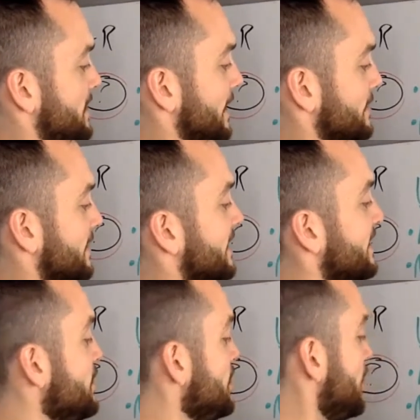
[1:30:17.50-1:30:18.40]
to say
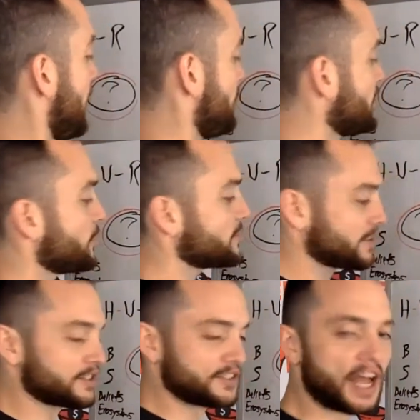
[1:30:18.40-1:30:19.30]
BS. If I
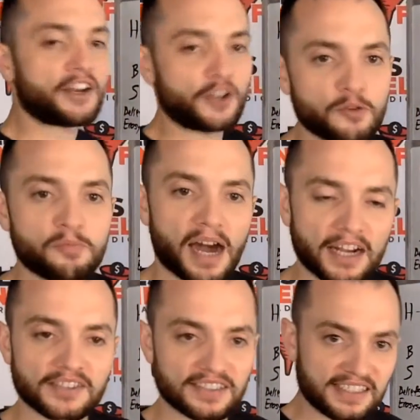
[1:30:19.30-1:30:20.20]
notice that there's not
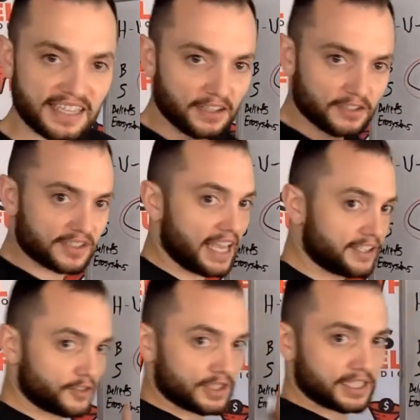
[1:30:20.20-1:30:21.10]
new buyers and
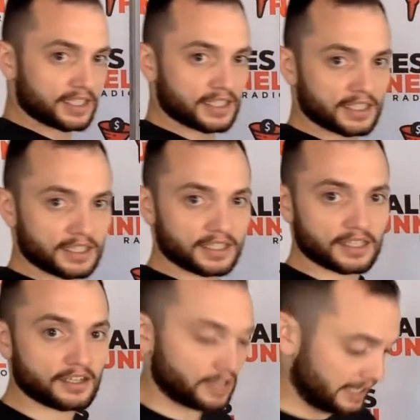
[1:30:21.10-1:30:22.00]
sellers entering,
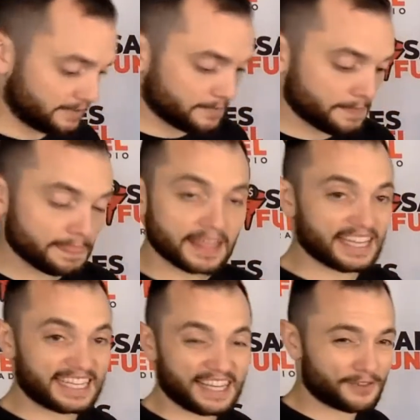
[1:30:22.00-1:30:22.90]
right?
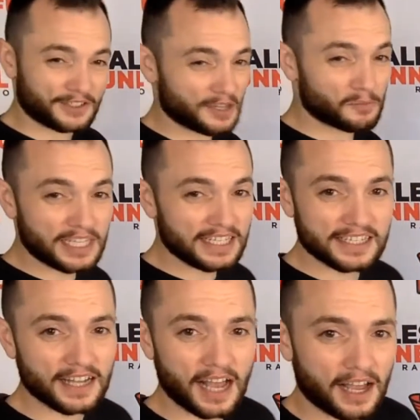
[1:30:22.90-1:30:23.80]
Like for some
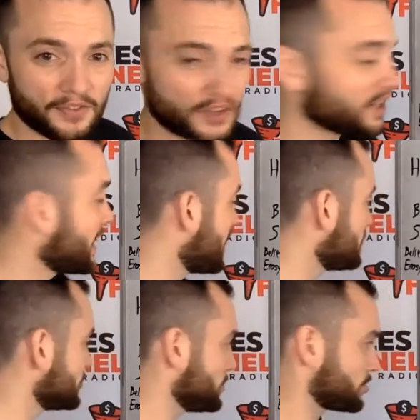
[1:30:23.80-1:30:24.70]
reason they're
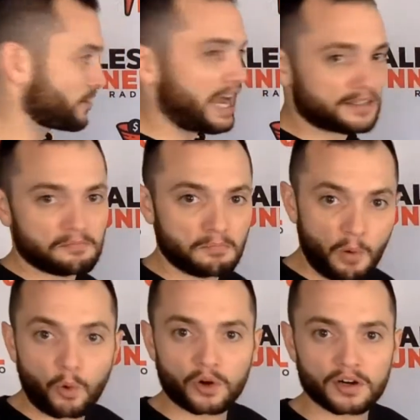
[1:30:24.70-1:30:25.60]
not able to
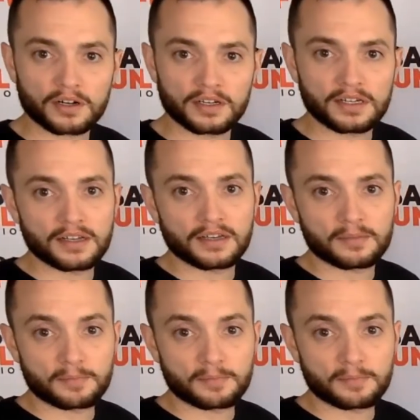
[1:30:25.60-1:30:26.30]
attract more